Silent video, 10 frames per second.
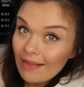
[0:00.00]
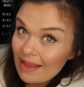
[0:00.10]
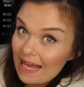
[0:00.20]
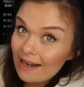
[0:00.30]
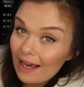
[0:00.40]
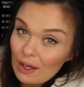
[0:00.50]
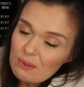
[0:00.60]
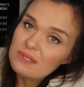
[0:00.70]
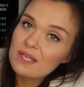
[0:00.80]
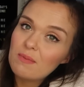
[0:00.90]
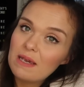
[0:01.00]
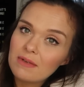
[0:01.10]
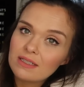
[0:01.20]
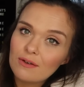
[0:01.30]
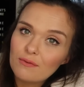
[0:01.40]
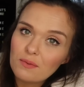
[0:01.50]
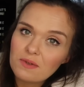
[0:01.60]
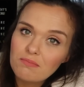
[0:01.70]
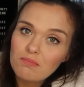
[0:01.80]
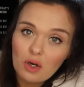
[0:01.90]
And then I also picked myself up
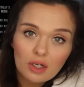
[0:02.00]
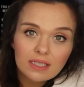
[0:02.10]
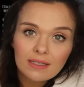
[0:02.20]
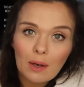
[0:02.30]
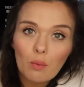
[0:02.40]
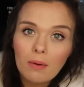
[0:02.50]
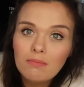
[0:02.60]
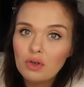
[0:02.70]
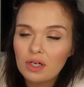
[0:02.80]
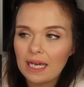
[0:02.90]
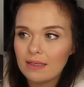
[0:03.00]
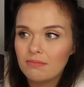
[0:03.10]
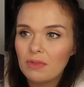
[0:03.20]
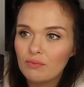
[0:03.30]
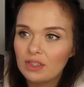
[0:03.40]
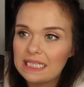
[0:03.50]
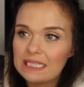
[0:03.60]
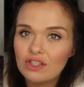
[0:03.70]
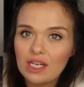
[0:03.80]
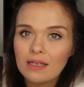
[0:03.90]
some books. Now, one book hasn't been
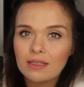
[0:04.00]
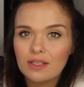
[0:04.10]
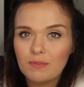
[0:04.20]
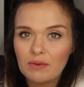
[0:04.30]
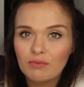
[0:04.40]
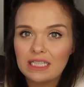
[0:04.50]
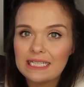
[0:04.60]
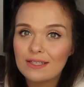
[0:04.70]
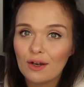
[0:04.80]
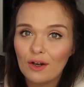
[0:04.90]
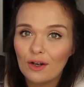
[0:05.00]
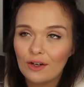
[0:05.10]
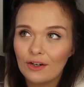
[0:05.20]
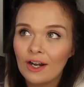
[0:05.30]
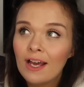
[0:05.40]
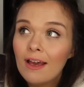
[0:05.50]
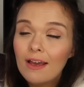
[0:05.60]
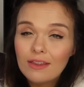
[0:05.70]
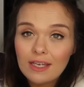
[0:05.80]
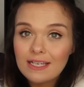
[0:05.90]
released yet, so it's been released on
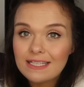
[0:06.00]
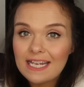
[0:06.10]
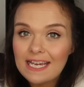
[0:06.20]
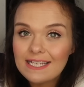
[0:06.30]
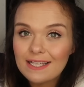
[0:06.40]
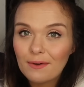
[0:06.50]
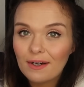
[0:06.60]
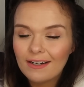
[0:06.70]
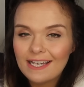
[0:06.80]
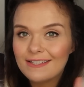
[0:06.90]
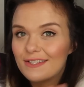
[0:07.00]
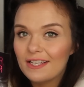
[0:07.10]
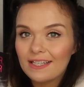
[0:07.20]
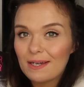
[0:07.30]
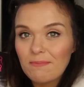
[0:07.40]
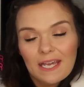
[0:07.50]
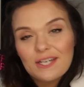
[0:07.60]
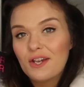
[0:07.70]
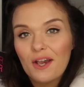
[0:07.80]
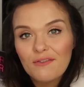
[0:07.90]
Thursday, so I'll insert like a
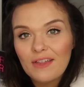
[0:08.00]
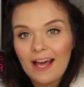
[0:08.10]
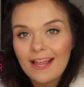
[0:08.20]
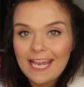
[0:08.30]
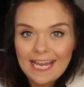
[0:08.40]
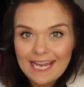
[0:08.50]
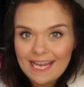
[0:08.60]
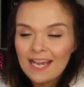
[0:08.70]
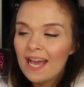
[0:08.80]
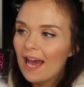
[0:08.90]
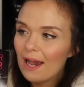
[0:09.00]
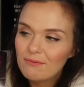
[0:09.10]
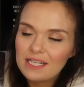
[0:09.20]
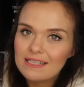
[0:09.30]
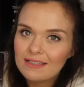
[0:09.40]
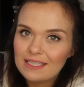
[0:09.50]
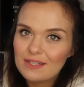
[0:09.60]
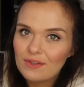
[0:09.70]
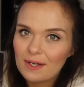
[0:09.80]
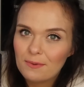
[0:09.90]
picture of that here. I'm really
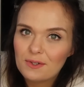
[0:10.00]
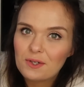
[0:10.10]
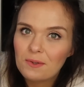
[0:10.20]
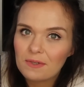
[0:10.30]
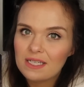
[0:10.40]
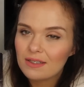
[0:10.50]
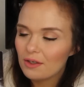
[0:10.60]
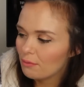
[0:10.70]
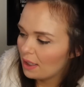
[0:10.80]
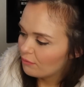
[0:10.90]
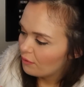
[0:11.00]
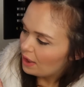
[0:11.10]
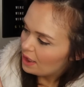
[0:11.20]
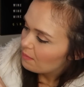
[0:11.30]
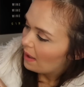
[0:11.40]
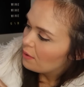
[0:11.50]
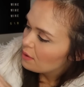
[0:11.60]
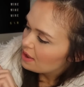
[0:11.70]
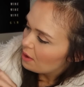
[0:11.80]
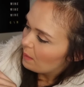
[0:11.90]
excited for that one to come because it's got rave reviews. But I
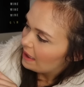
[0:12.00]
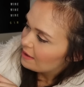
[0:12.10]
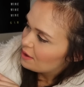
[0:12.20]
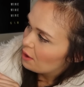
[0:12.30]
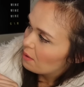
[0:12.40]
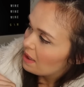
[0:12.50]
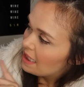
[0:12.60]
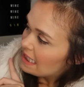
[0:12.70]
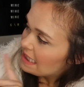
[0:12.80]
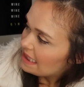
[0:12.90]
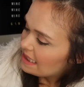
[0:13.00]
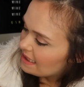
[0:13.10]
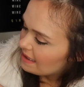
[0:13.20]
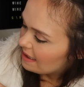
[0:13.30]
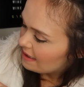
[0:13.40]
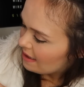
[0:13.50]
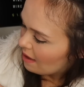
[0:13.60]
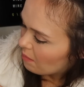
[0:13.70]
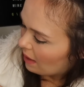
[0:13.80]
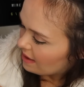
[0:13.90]
also picked up Sister
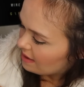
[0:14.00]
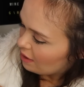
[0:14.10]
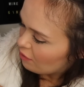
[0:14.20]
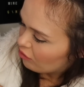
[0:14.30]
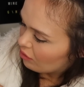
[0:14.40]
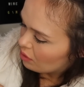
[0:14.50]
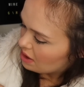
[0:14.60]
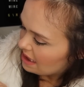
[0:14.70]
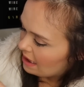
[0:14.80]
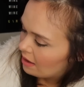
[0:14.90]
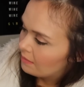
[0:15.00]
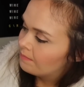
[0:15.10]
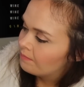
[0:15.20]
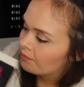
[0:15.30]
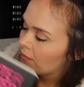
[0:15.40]
Sister by Sue Fortin.